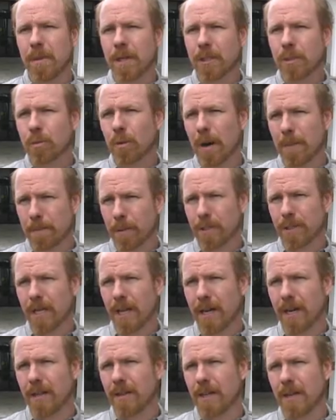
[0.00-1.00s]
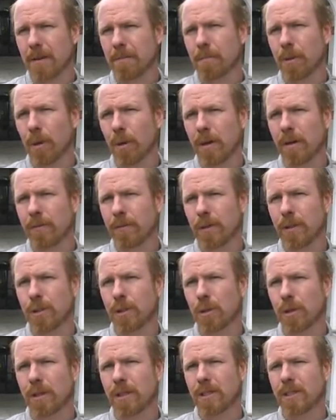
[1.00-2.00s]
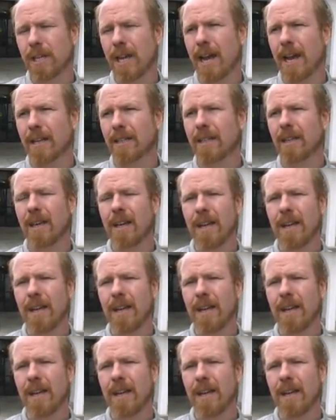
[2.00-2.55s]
misrepresented the Employee Free Choice Act.